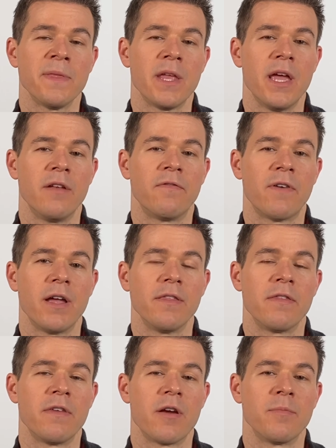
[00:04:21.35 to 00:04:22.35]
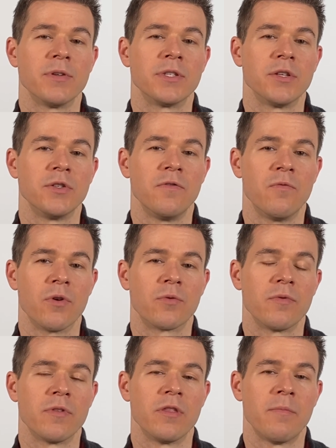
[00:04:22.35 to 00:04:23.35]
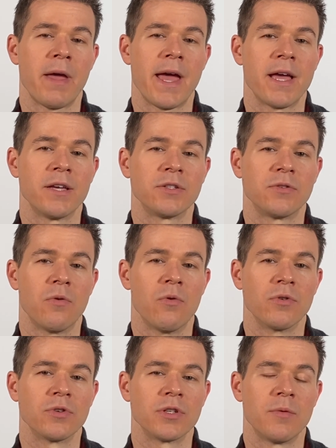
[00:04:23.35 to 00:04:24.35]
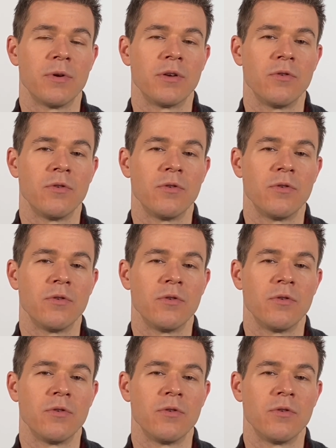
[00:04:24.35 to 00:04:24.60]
and find the therapist that you've worked with in the past or someone